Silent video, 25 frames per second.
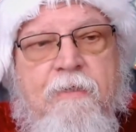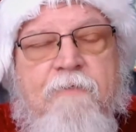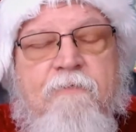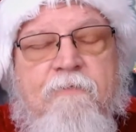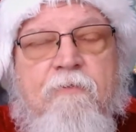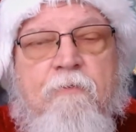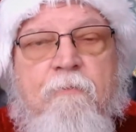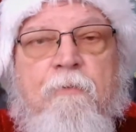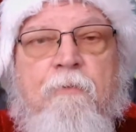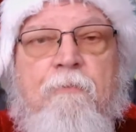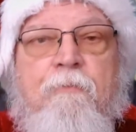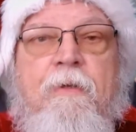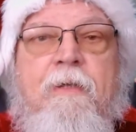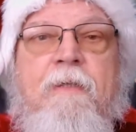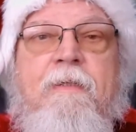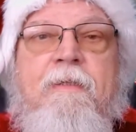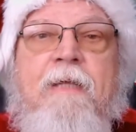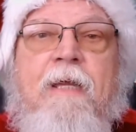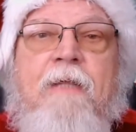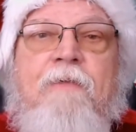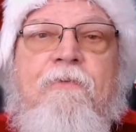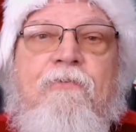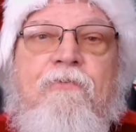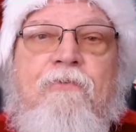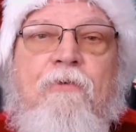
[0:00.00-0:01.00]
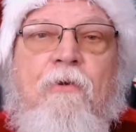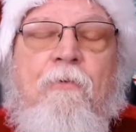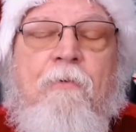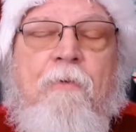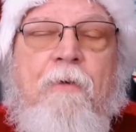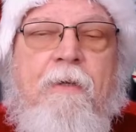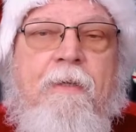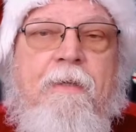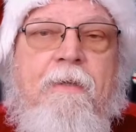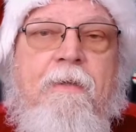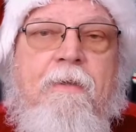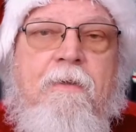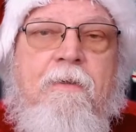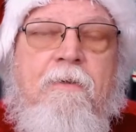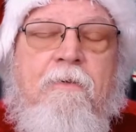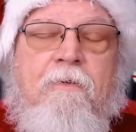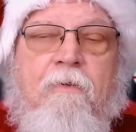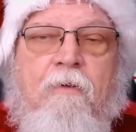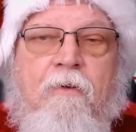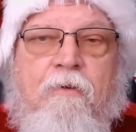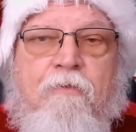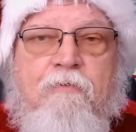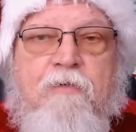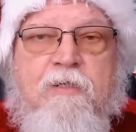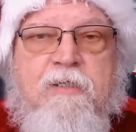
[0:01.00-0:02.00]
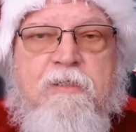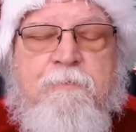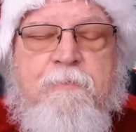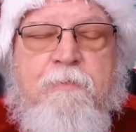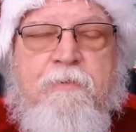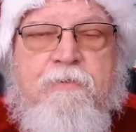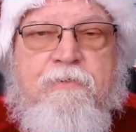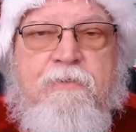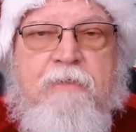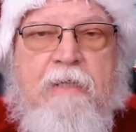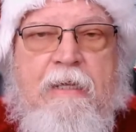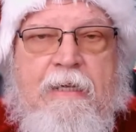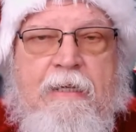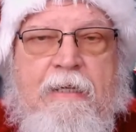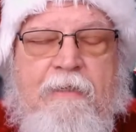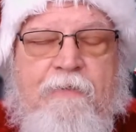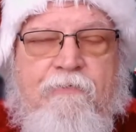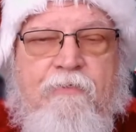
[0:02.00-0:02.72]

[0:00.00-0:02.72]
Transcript: So we'll read that story on Christmas Day.